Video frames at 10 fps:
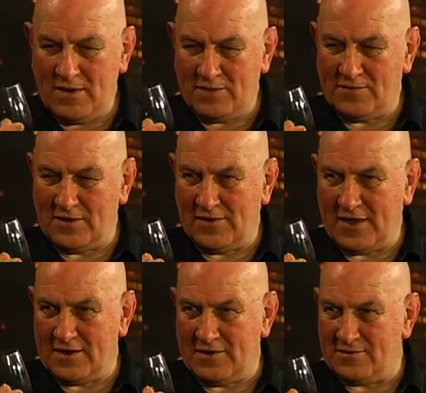mouthful of
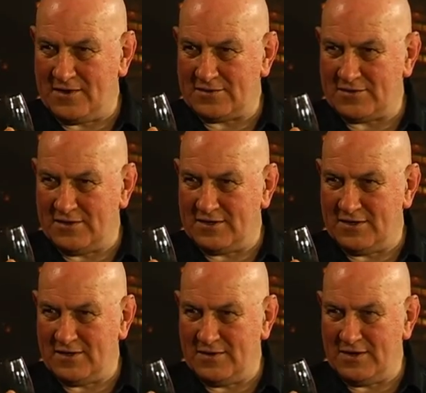that in a restaurant, and
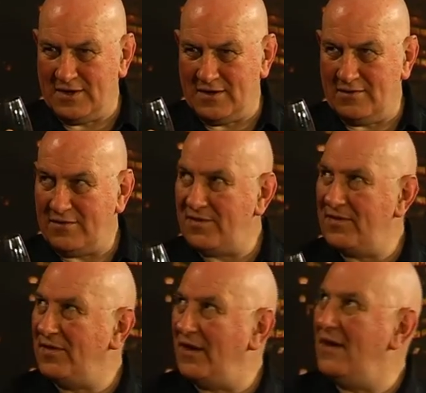I would go,
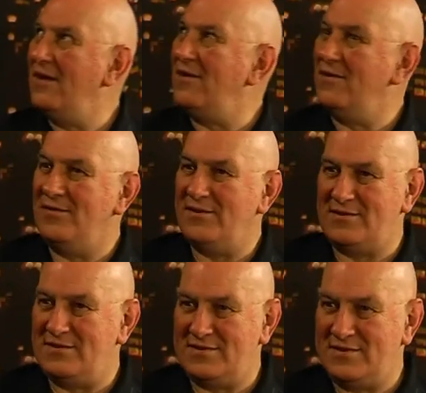thank you.
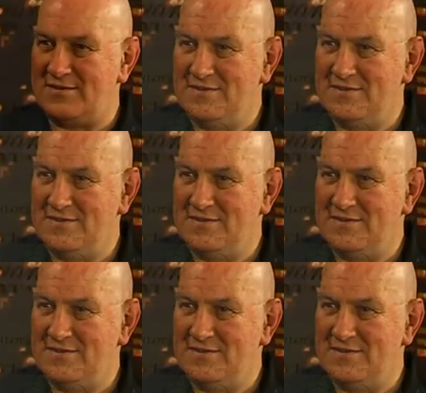This is just.